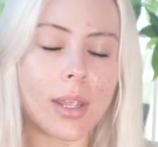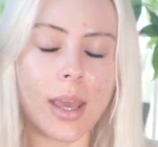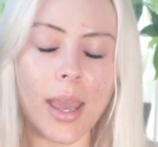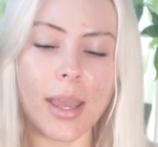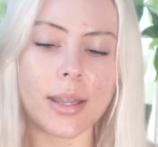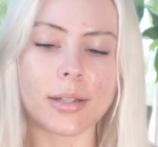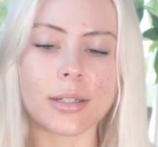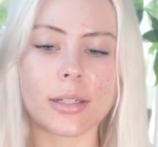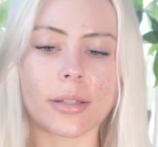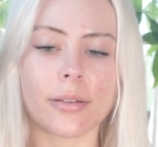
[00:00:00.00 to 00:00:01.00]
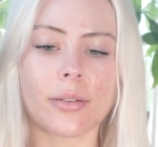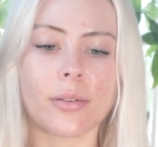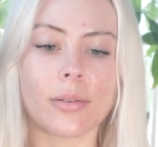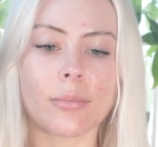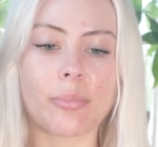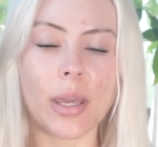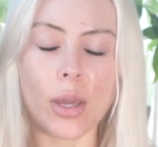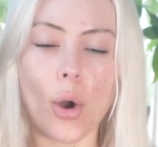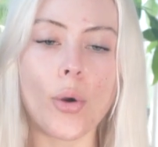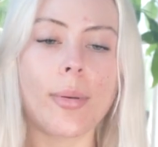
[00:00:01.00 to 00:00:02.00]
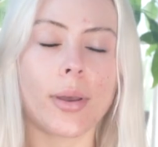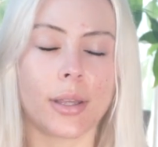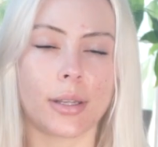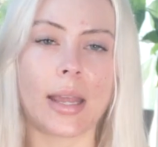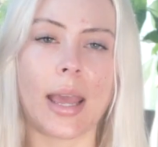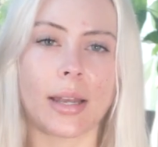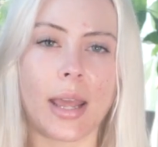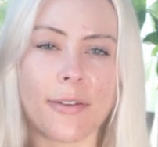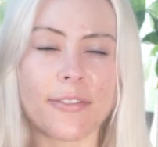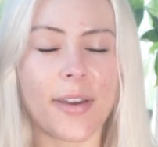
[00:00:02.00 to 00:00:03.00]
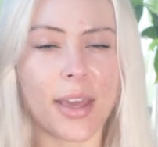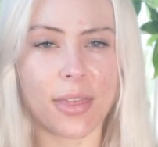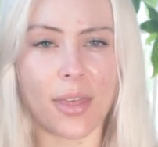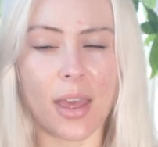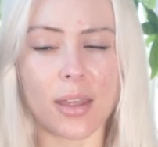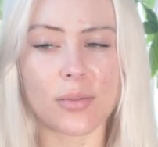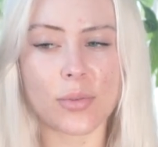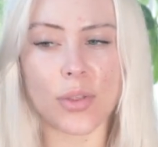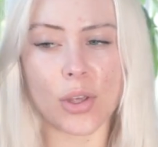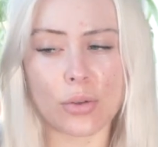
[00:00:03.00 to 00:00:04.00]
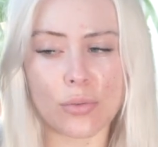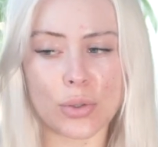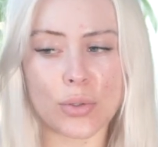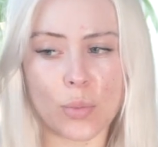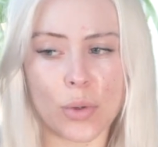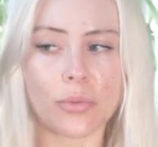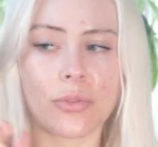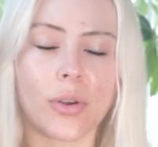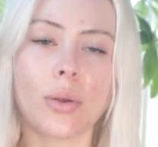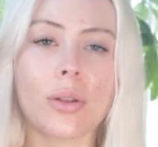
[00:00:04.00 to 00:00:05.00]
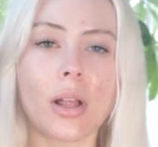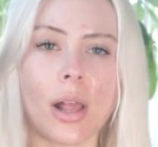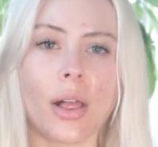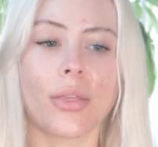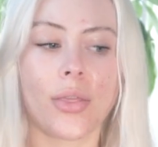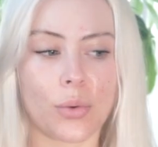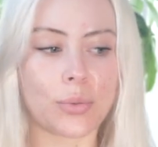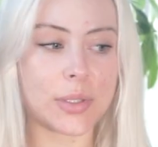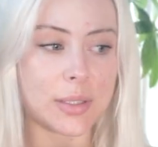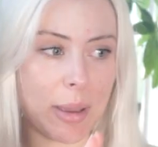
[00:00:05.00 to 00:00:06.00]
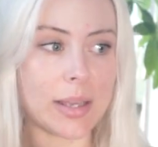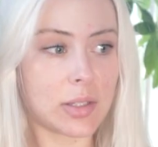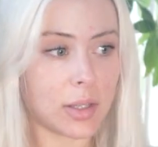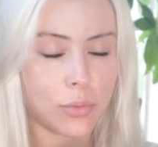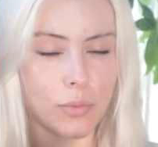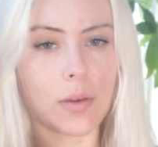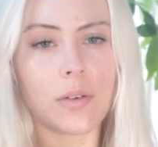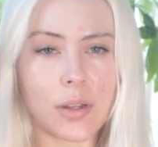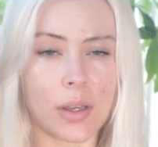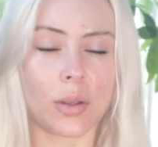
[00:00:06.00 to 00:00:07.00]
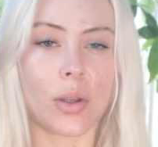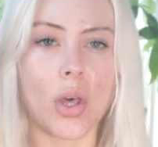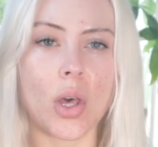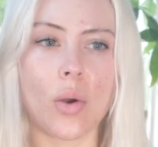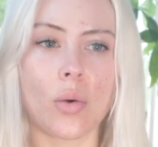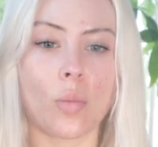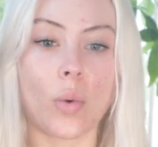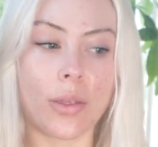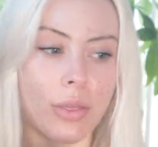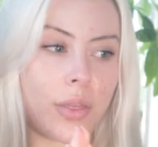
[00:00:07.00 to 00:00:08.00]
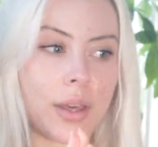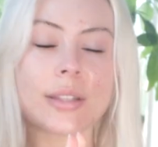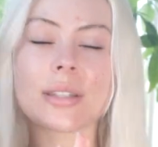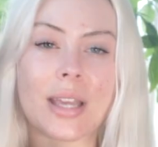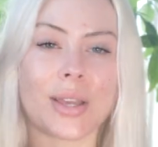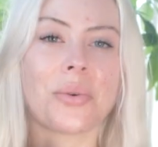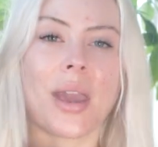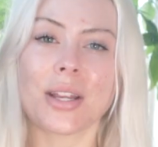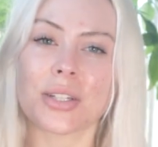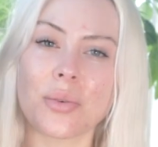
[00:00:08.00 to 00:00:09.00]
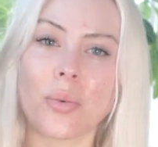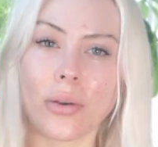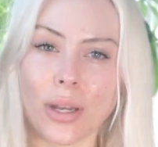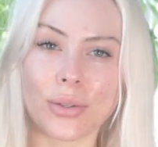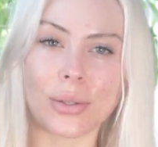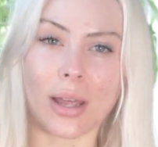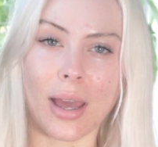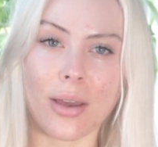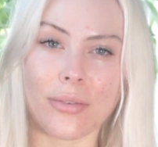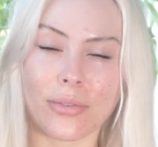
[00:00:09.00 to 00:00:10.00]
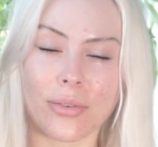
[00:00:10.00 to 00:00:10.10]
and be open and have faith that the universe will fill the space that you've given it with things that you actually want in your life.